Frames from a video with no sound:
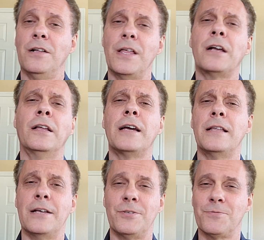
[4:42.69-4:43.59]
then click on
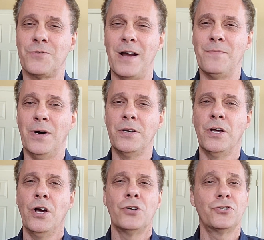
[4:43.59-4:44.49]
that subscribe
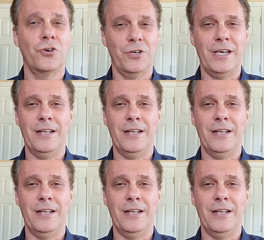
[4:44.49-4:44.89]
button so you can